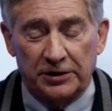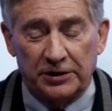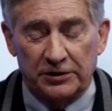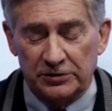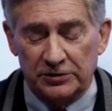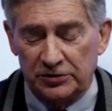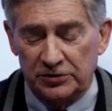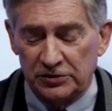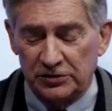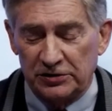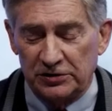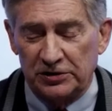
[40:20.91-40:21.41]
You
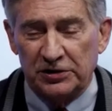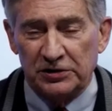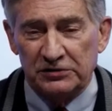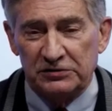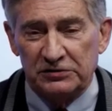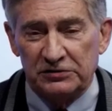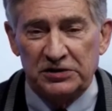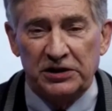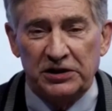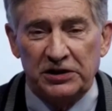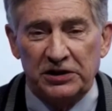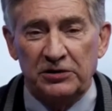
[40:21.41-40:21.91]
should
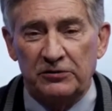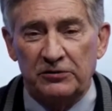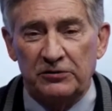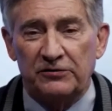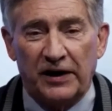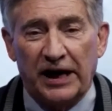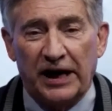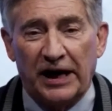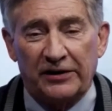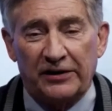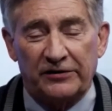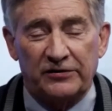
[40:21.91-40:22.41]
continue
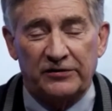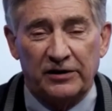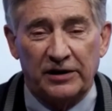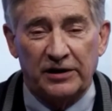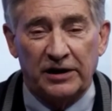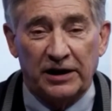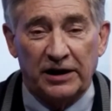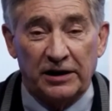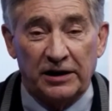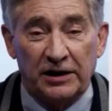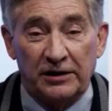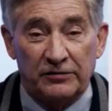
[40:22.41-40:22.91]

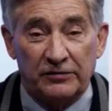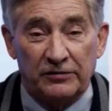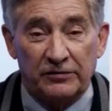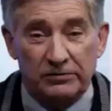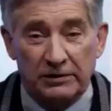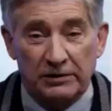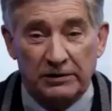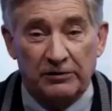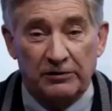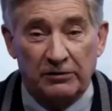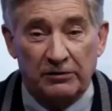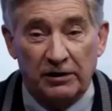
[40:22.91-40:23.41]
vaccinating
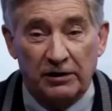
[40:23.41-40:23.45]
throughout